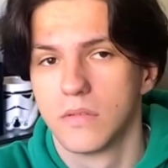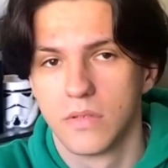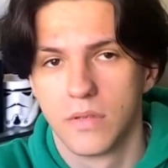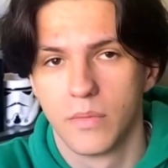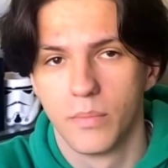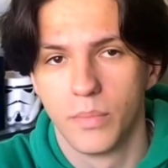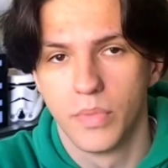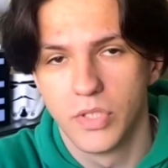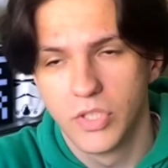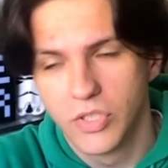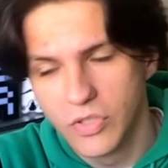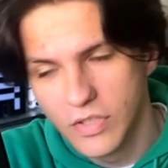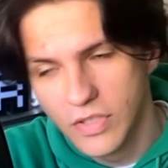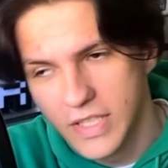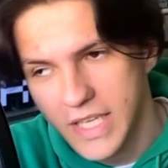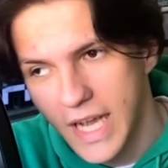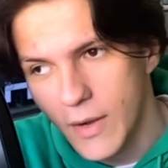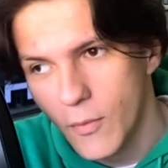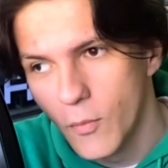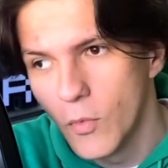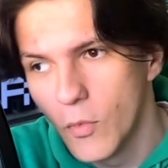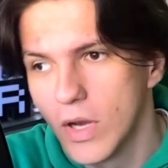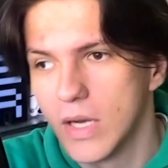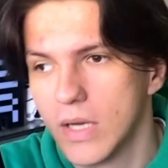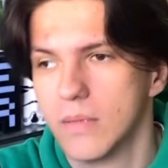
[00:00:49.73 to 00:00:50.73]
But you get
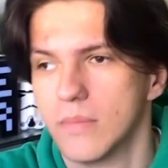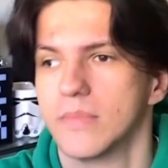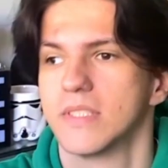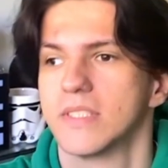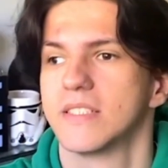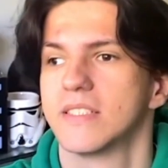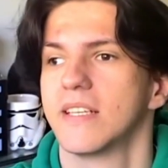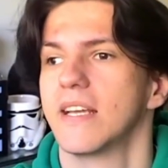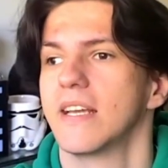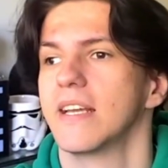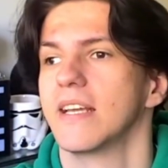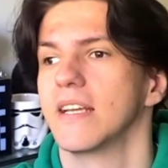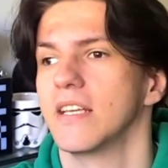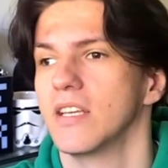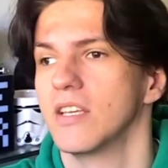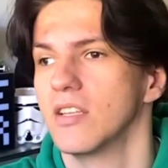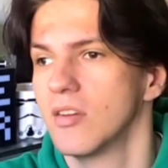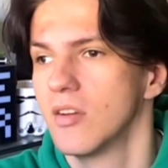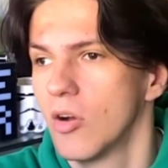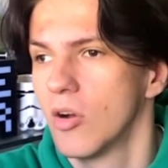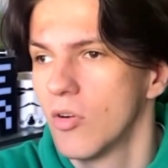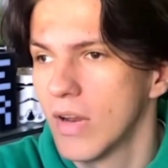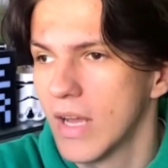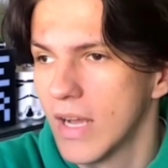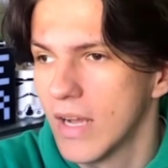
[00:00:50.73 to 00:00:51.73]
what I'm saying. You
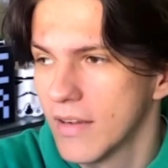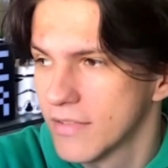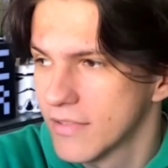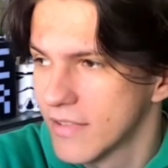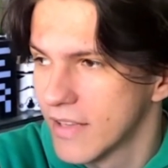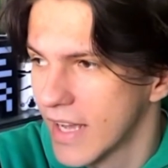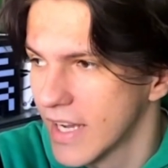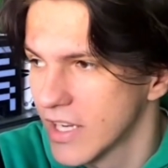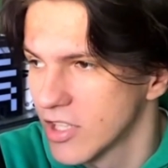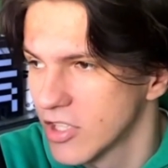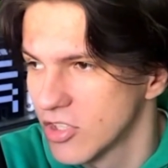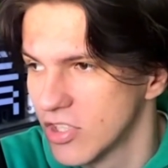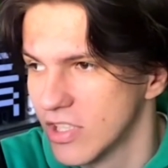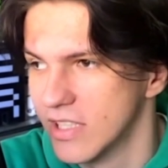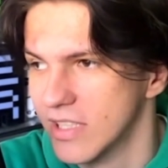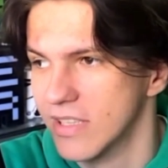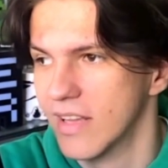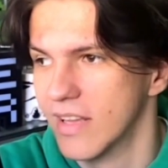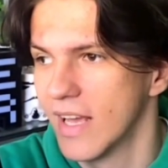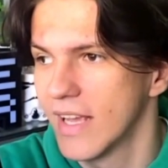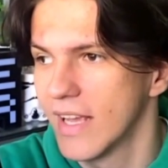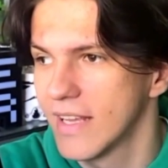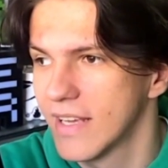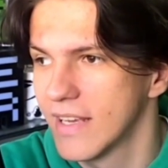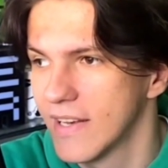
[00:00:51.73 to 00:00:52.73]
don't have to actually
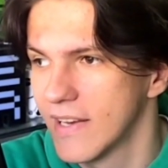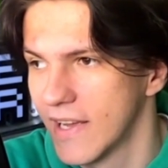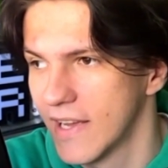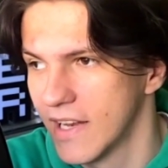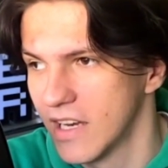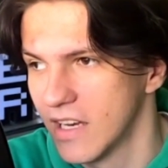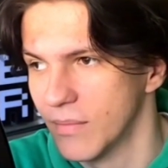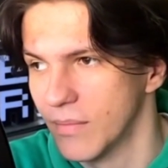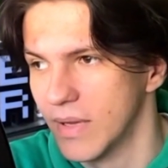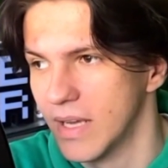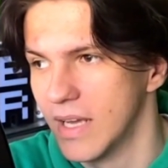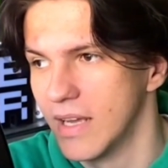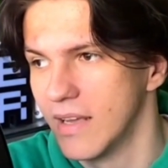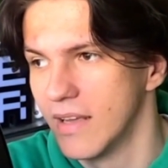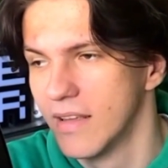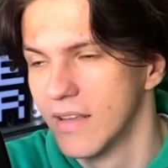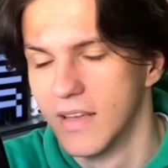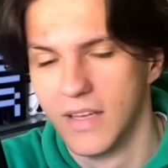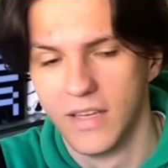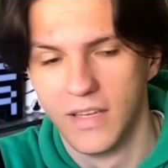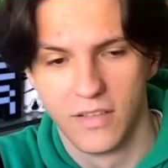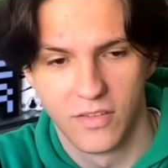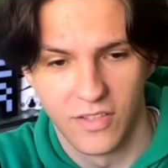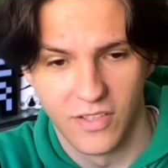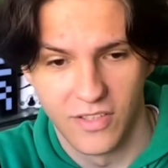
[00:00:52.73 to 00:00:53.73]
like an anime
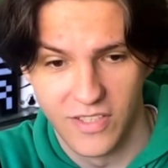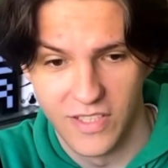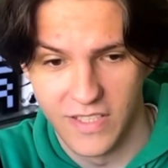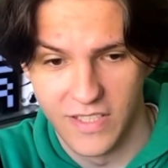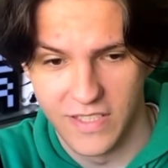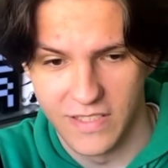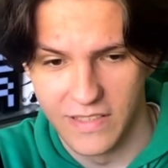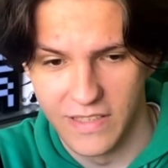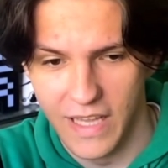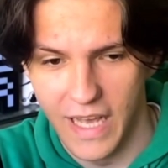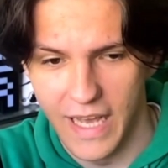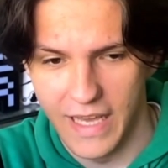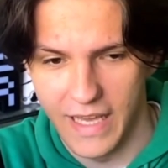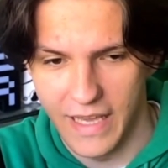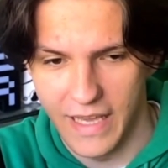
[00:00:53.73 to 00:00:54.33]
to just like